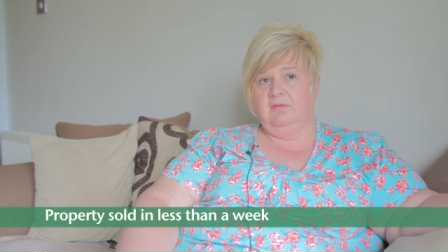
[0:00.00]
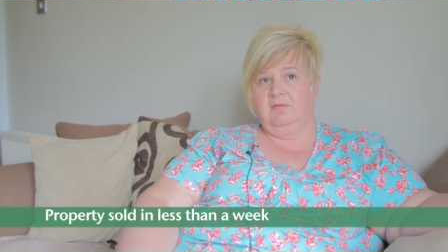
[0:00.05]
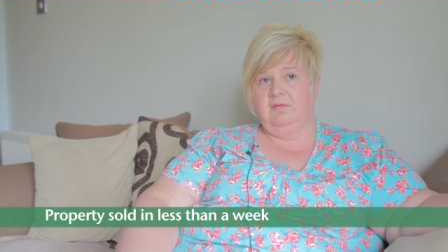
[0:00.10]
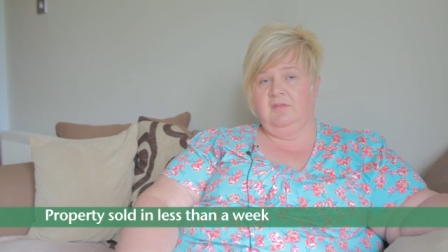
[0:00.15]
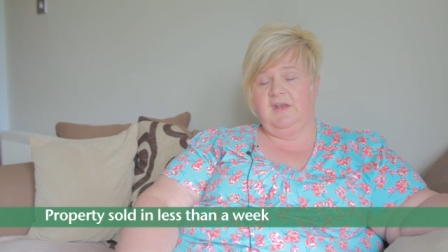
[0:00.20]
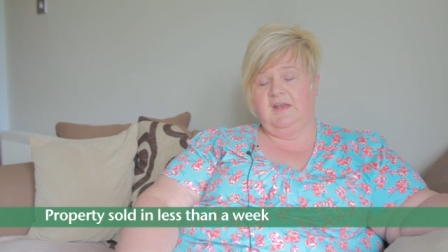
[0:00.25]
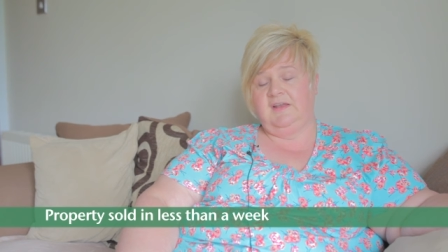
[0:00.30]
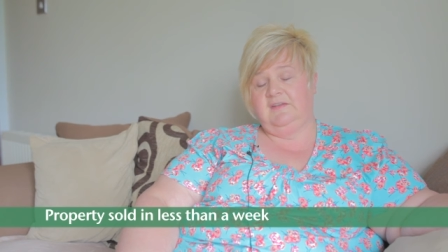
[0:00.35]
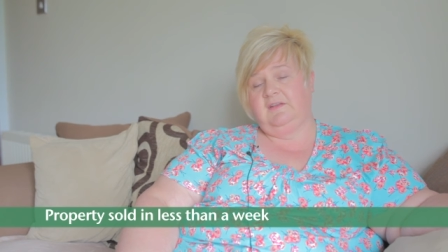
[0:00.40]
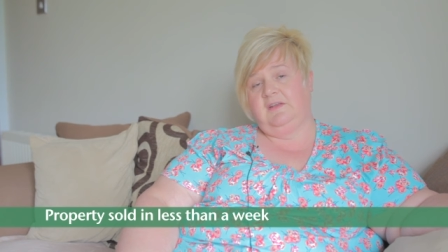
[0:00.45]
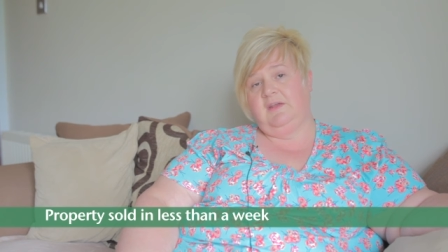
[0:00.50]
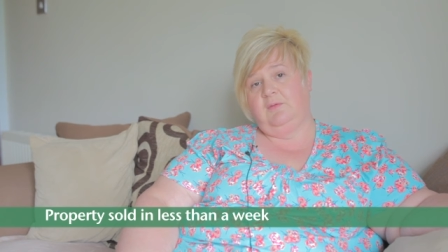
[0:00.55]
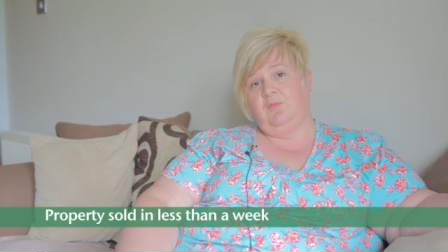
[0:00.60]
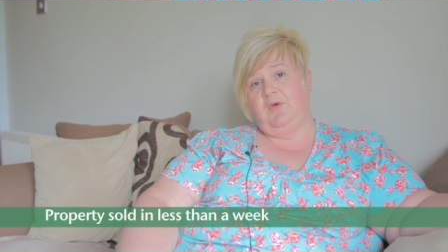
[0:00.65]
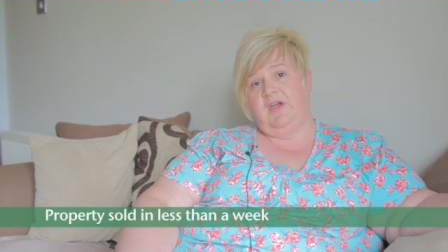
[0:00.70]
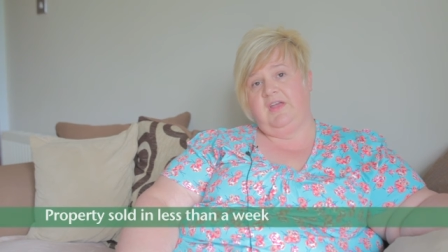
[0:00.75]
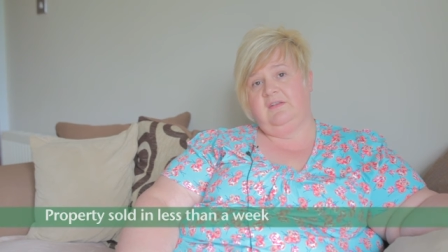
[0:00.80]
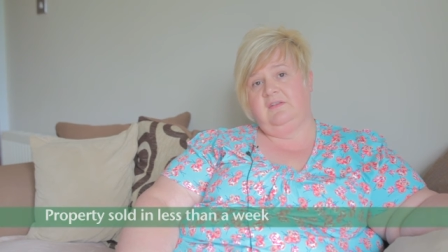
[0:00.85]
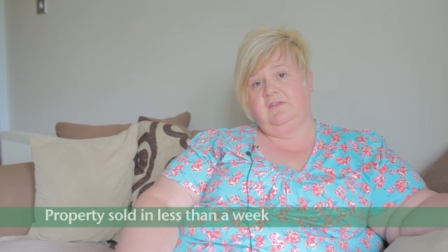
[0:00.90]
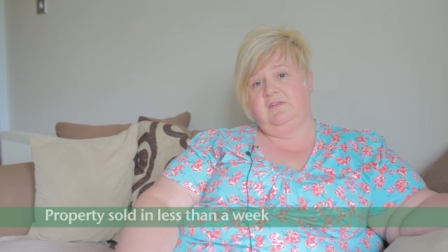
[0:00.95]
the next game
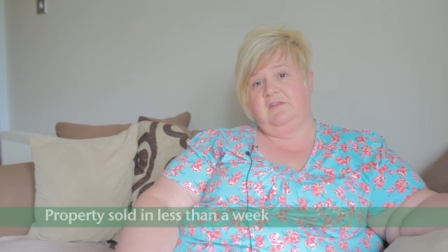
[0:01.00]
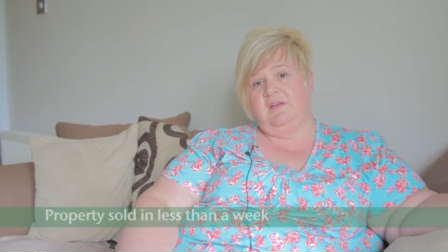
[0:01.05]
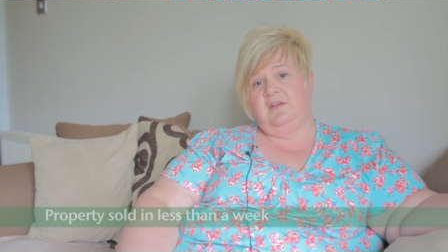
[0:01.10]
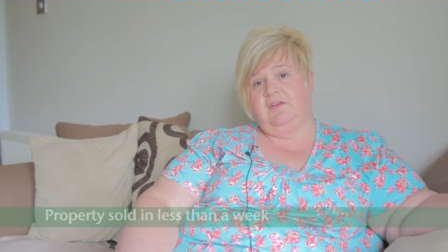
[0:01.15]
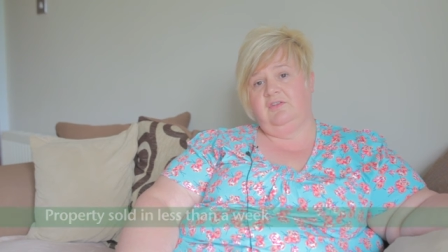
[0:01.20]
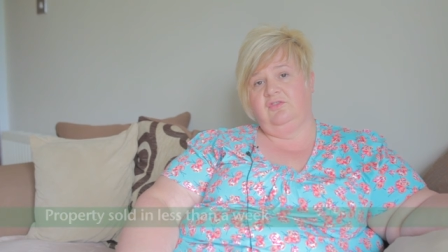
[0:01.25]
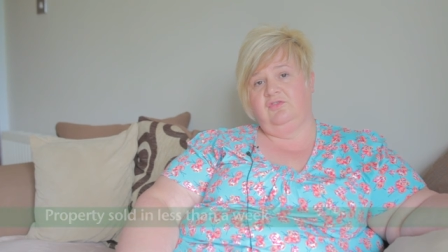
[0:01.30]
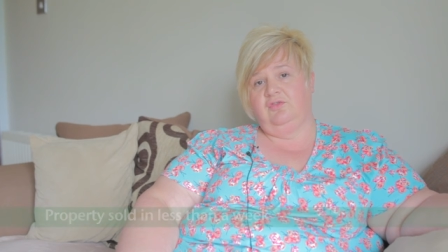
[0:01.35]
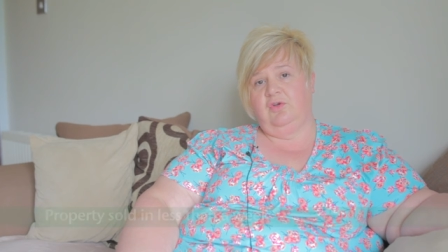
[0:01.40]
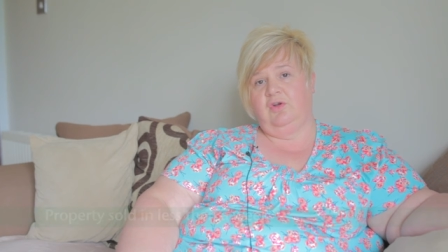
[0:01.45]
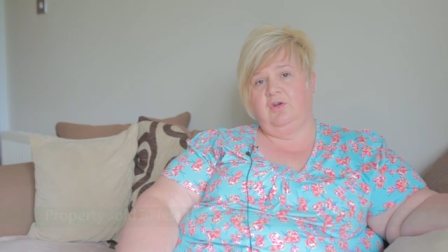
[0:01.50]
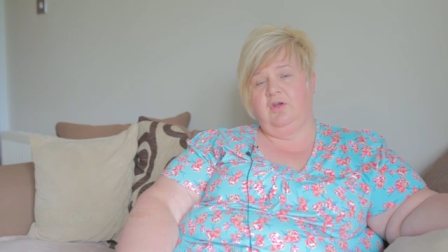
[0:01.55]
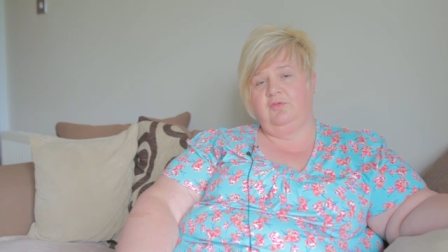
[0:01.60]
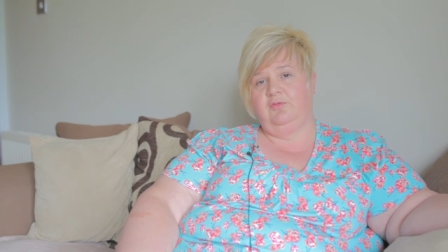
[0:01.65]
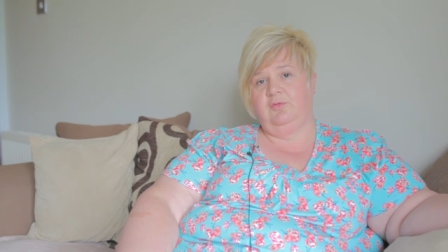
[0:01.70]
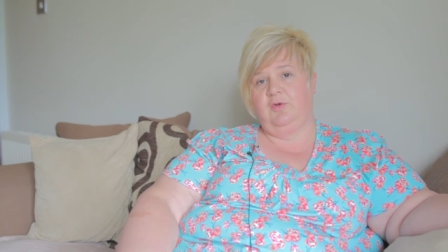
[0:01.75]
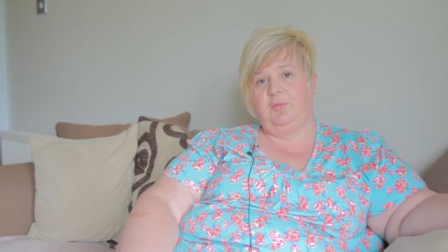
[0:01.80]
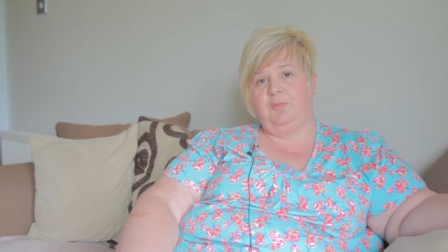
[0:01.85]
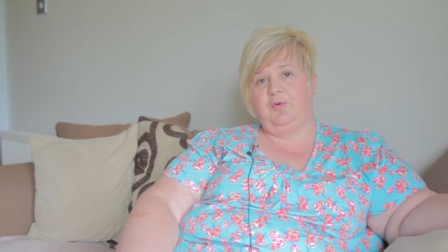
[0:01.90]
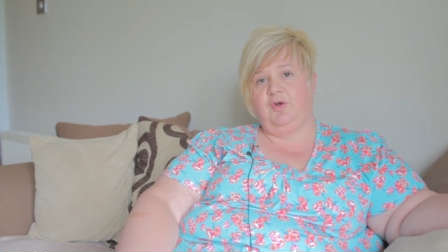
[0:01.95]
Wednesday, so
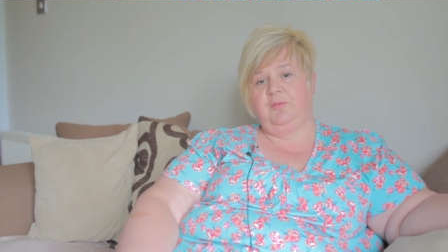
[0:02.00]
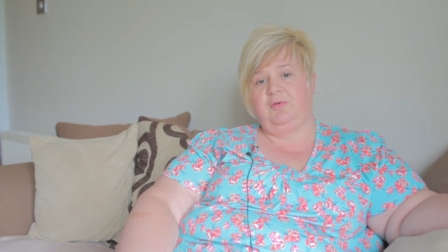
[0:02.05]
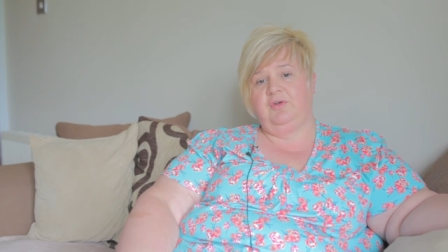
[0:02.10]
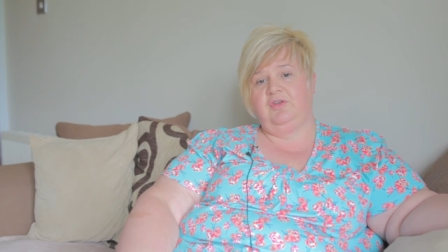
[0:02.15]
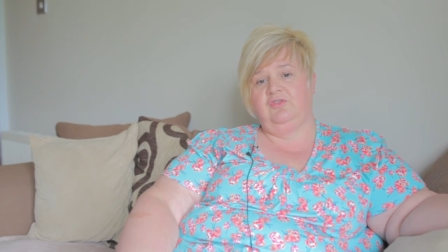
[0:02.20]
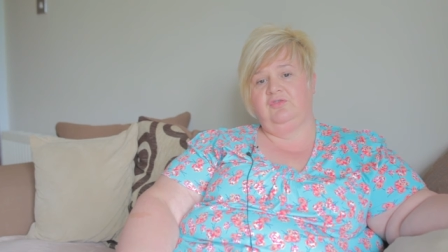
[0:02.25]
our property